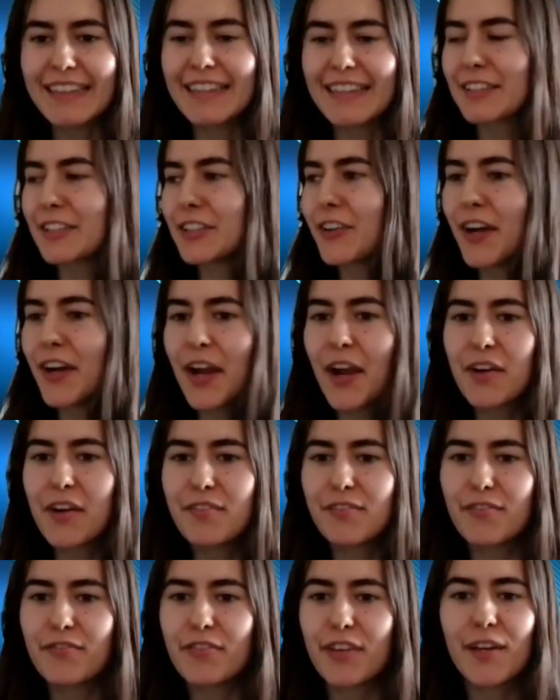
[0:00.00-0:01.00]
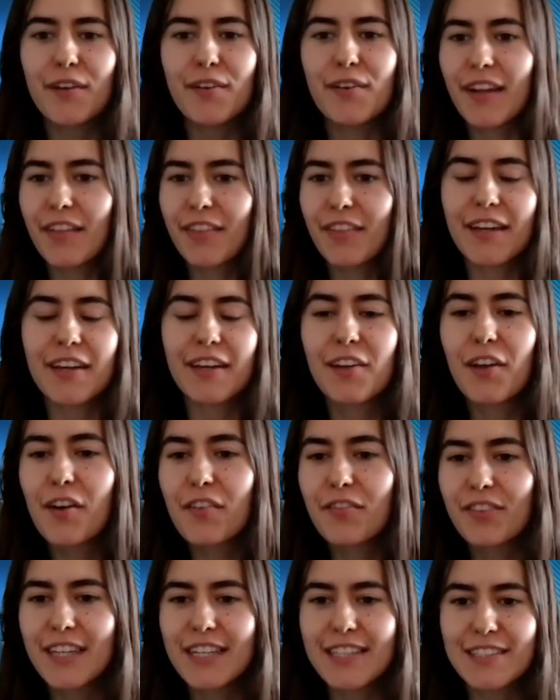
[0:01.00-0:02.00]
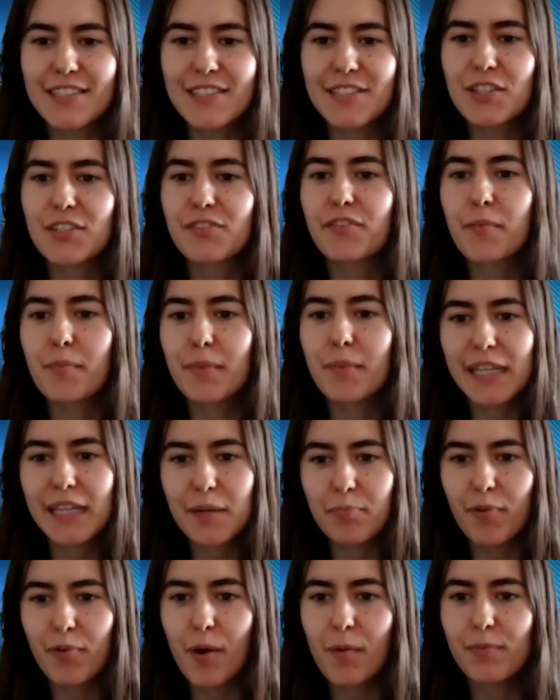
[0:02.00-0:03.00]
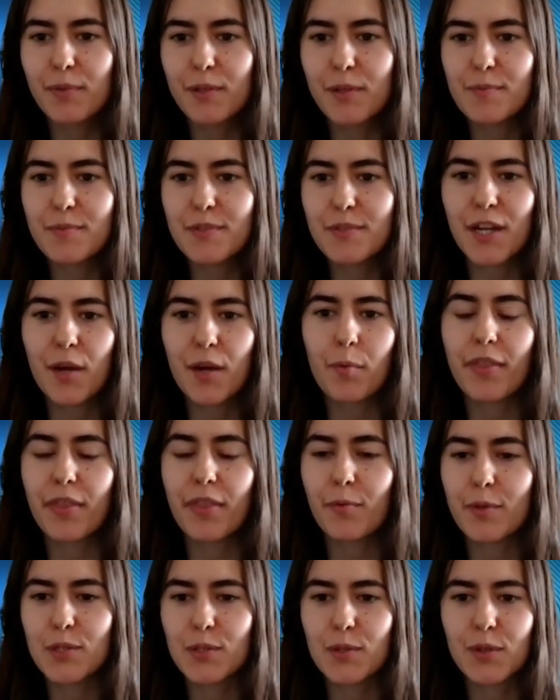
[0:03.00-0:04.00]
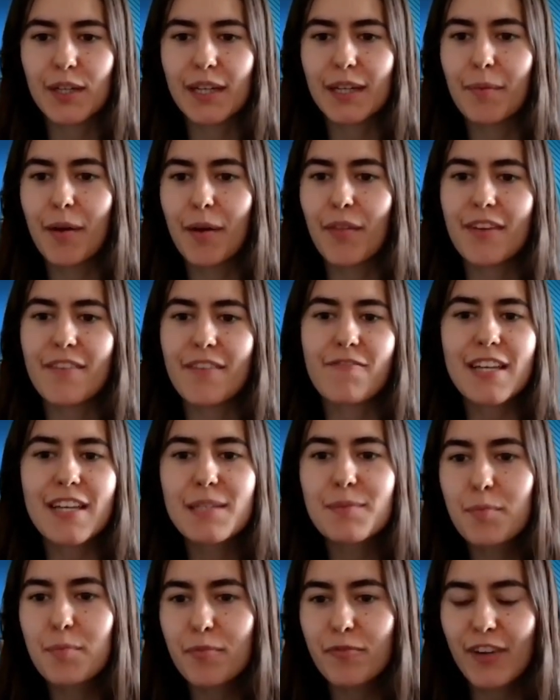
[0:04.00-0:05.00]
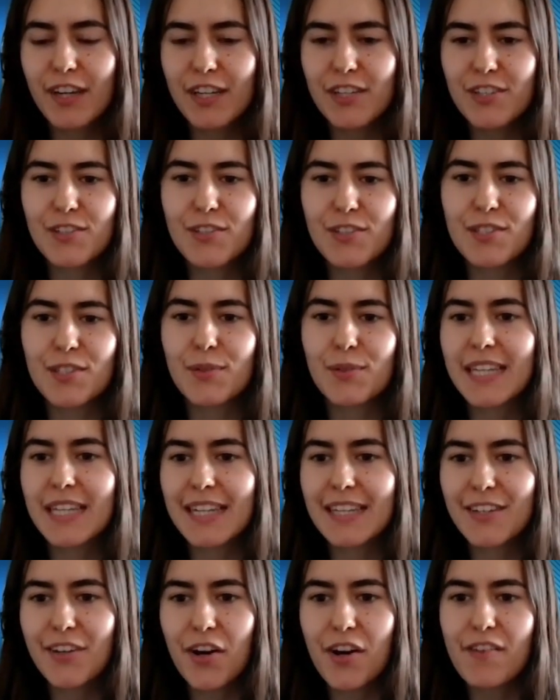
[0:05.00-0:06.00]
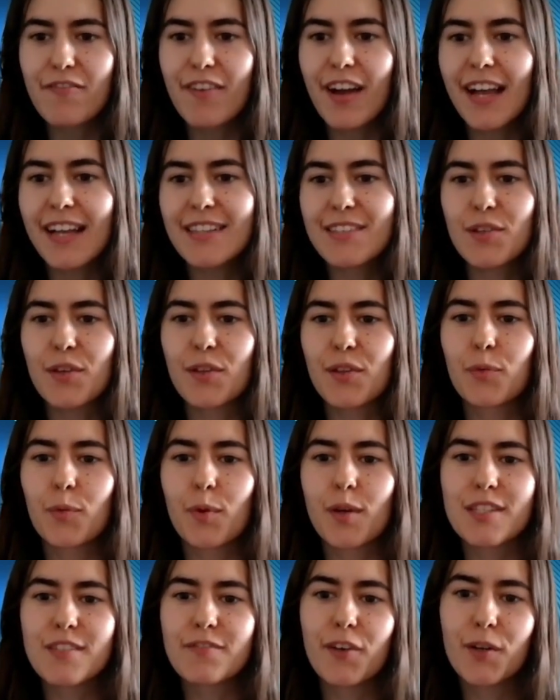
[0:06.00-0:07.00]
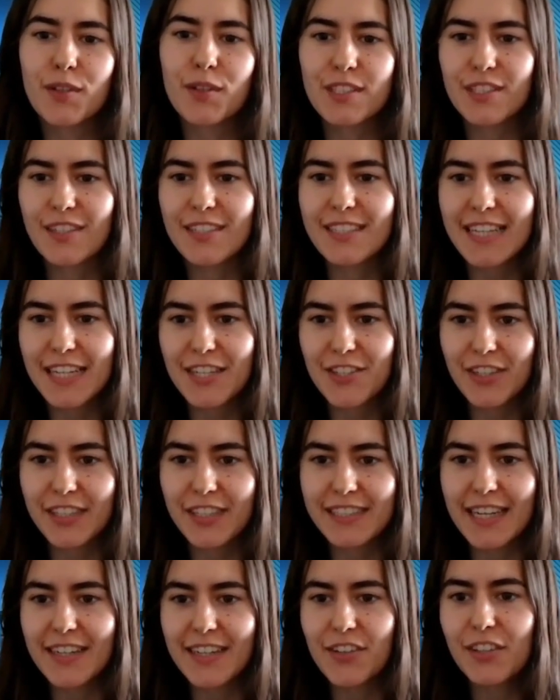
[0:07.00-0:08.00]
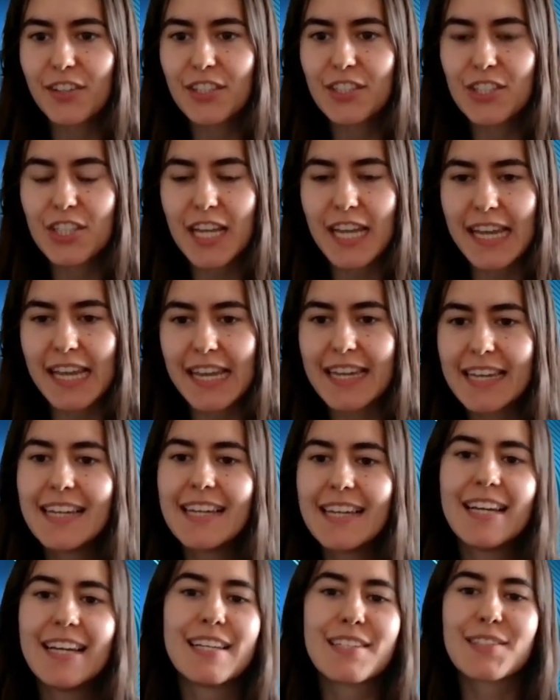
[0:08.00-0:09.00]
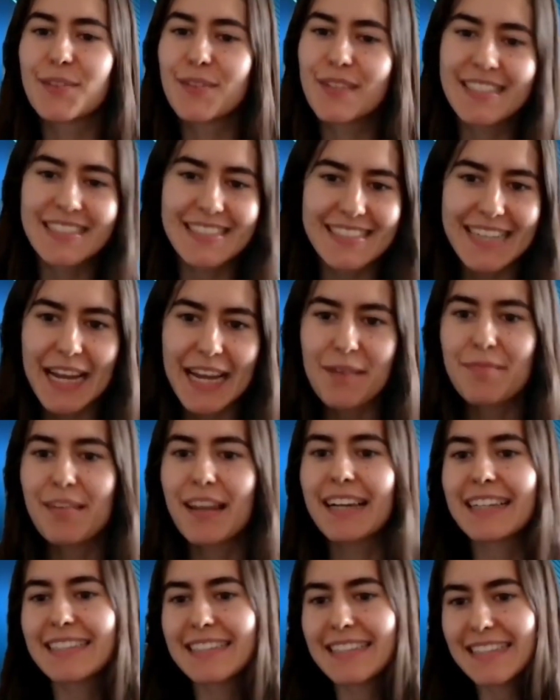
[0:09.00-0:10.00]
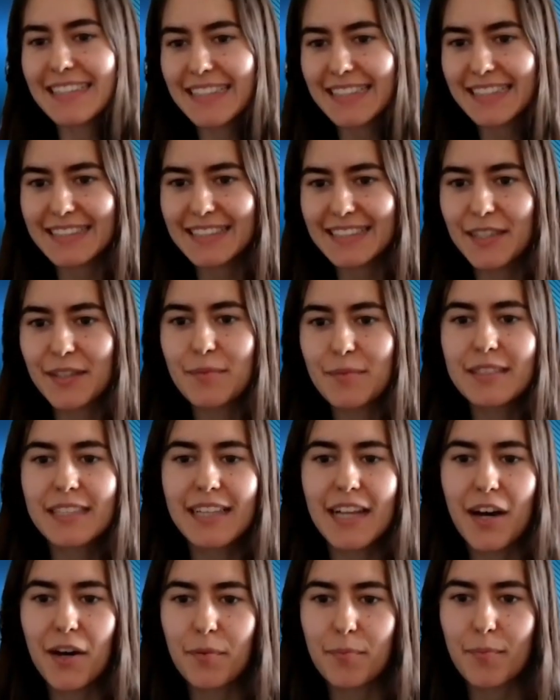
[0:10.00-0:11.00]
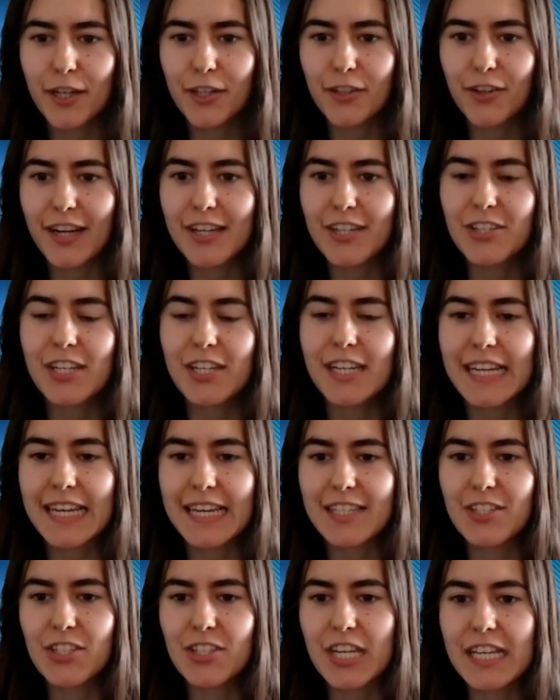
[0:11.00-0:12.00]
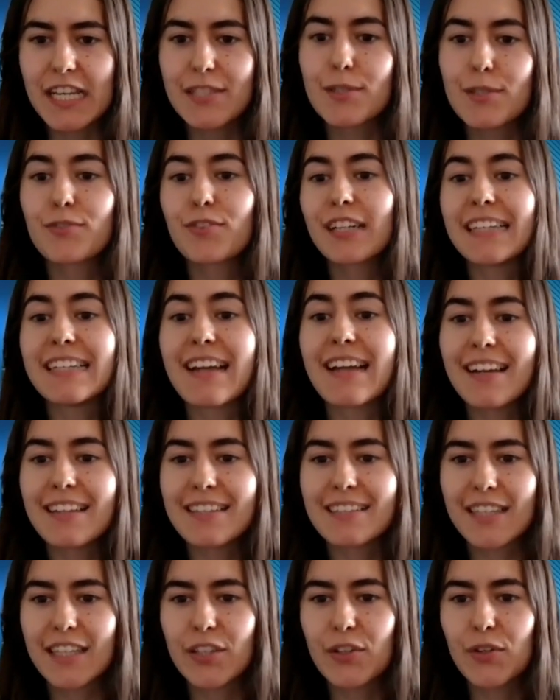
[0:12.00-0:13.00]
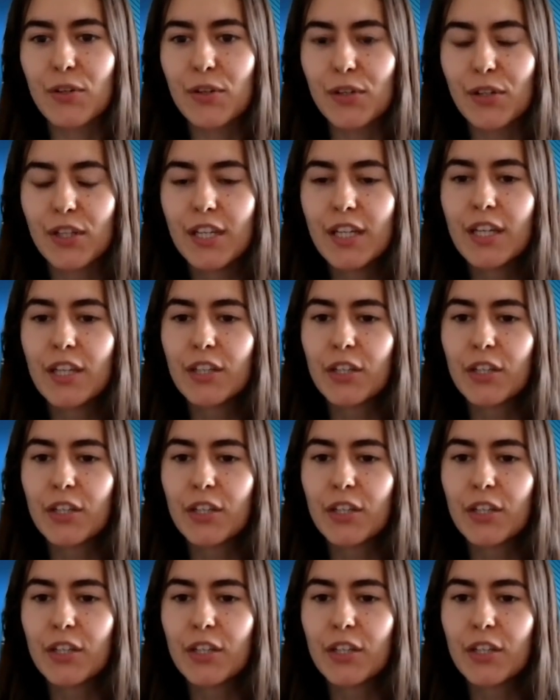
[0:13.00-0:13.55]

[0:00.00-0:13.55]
and that's a great overview. And I think a lot of these are such familiar problems. You know, whether we're talking about the investment professionals who attend our events or the ones focused on data and technology, it's always the same: legacy systems, cloud migration, ESG. So it's really nice that you're